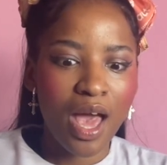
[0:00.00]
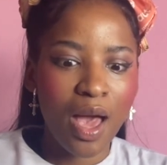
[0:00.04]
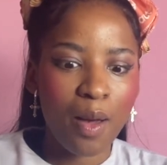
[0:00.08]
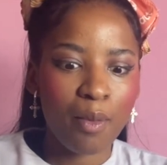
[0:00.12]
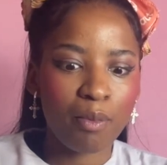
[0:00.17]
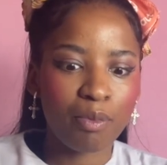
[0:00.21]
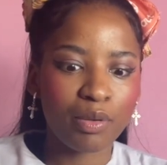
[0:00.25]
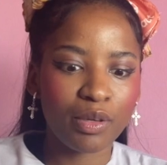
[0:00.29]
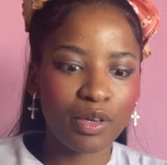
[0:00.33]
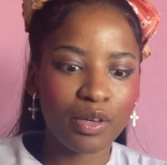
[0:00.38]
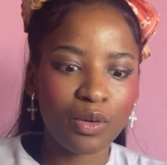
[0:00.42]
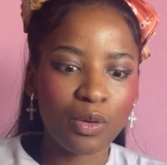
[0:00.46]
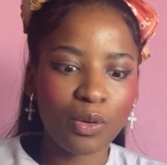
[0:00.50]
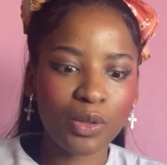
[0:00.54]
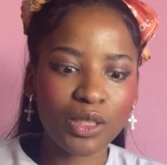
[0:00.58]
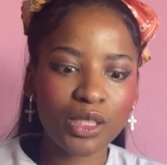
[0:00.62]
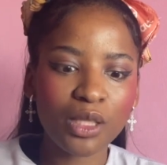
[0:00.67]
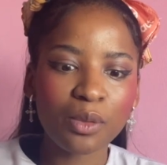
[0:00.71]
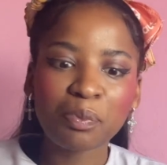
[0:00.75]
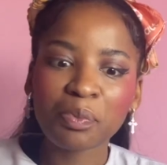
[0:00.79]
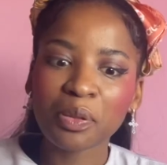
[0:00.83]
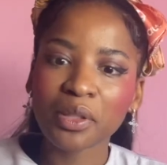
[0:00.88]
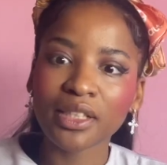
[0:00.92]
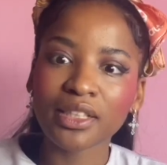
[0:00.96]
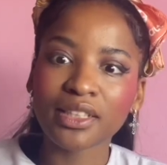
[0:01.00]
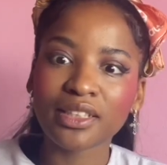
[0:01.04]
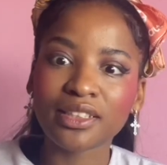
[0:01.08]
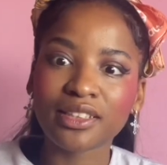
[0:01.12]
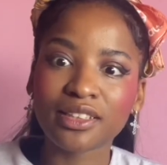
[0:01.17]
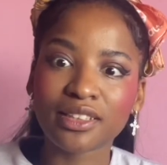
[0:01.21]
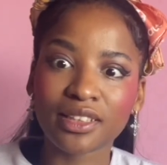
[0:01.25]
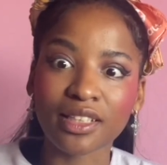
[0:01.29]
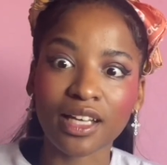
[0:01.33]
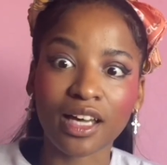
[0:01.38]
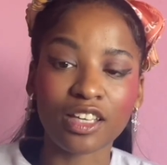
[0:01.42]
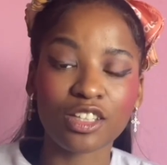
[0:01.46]
But it also
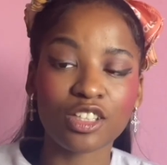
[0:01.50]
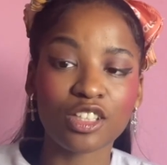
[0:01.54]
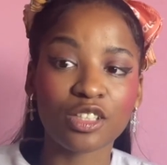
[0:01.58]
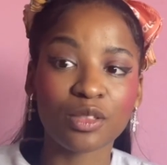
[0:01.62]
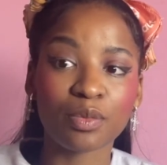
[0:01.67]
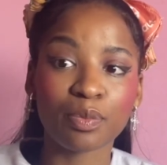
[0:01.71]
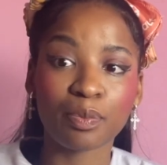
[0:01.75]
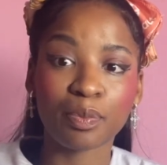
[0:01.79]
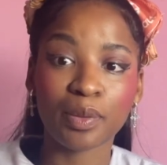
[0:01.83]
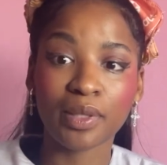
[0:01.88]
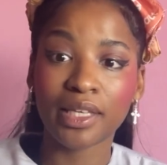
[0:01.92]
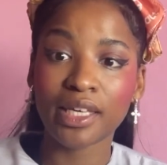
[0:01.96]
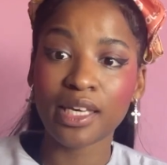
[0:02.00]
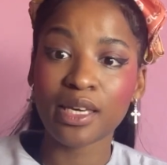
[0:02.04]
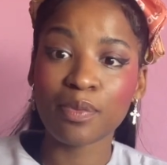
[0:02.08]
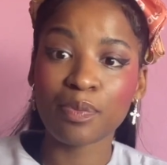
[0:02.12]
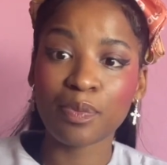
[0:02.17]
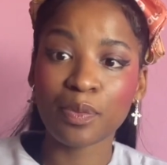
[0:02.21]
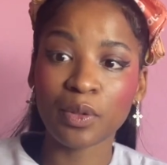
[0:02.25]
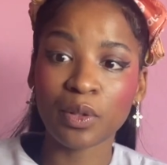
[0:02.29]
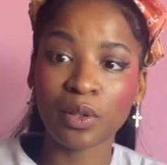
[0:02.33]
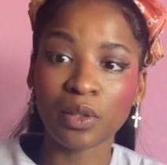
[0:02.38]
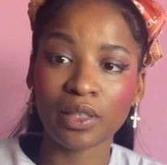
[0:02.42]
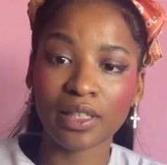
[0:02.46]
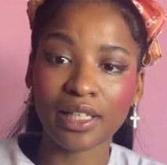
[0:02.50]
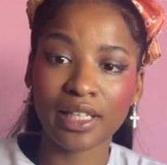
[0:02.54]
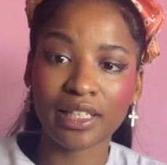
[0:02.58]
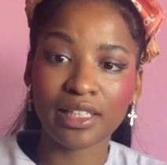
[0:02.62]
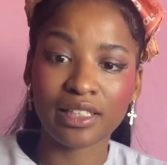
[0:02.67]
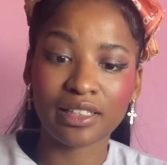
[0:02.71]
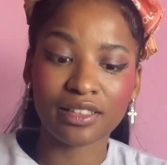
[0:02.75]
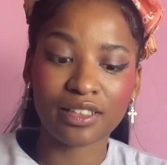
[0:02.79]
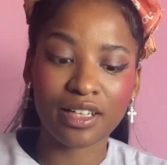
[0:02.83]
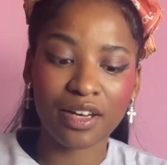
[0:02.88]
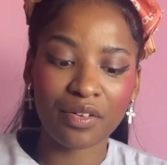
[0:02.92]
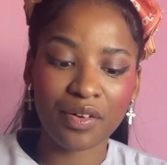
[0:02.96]
put Dutch people
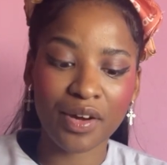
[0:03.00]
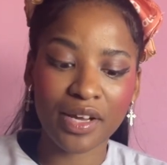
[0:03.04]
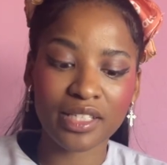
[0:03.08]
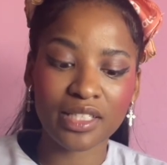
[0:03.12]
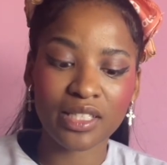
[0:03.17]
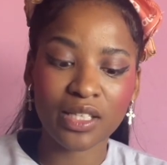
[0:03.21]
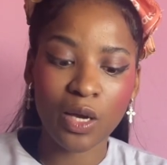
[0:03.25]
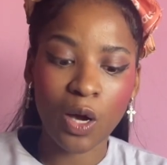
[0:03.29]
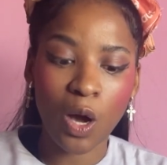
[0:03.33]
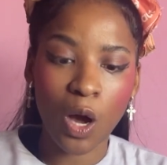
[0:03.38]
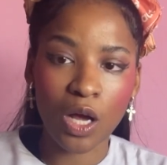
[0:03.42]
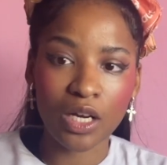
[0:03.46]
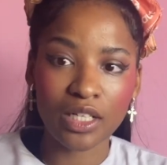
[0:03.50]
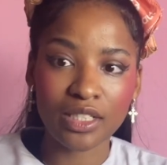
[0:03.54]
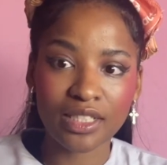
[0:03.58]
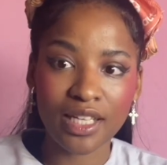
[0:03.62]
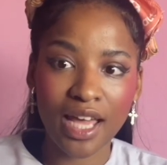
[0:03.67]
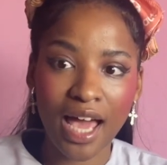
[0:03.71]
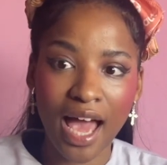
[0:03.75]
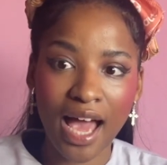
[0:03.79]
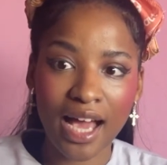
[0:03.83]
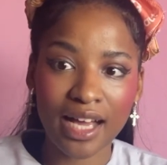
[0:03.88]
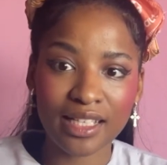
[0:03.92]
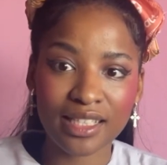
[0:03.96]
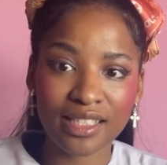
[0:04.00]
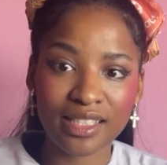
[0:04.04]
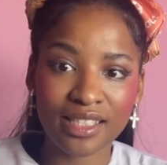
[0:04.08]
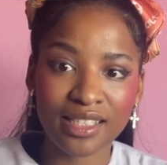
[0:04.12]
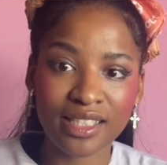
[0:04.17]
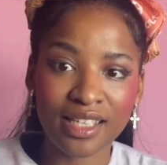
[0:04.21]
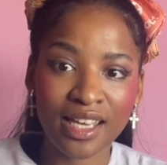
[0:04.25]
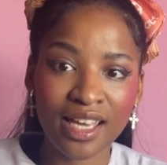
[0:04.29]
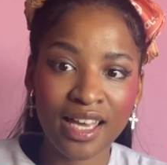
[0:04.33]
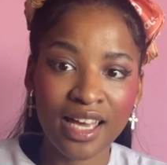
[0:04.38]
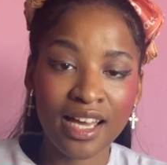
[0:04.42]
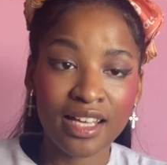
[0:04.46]
in direct
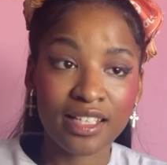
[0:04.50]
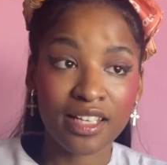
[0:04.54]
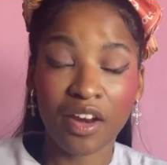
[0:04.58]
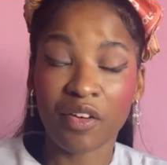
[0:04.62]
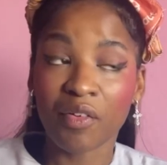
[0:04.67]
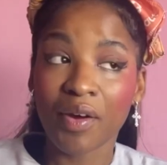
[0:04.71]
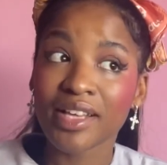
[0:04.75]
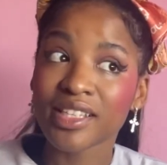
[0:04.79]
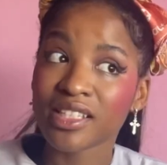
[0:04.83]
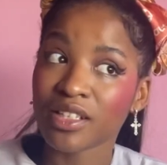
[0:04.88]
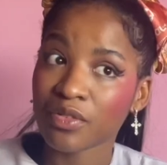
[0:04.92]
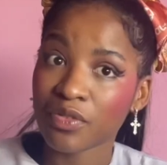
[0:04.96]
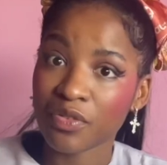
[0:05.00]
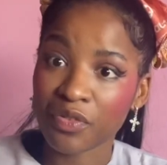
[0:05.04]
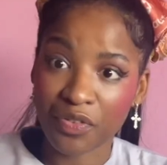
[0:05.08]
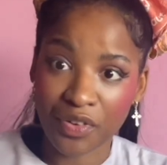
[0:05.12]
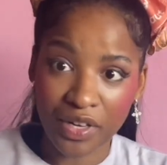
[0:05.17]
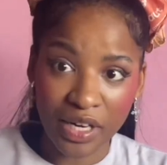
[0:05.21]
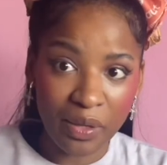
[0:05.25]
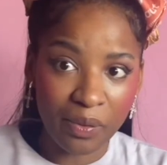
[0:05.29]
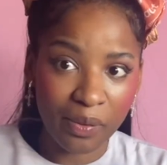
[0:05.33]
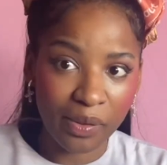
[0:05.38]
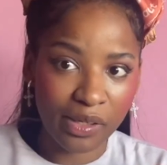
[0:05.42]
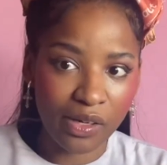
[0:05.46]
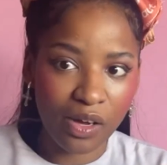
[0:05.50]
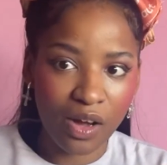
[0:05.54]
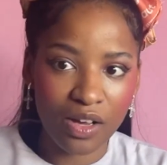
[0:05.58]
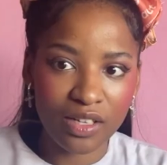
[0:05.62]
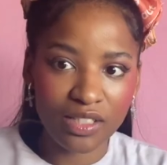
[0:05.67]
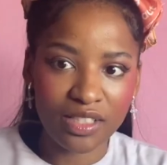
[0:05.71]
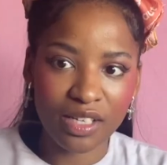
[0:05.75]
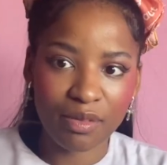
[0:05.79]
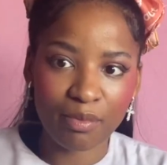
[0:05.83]
and frequent contact,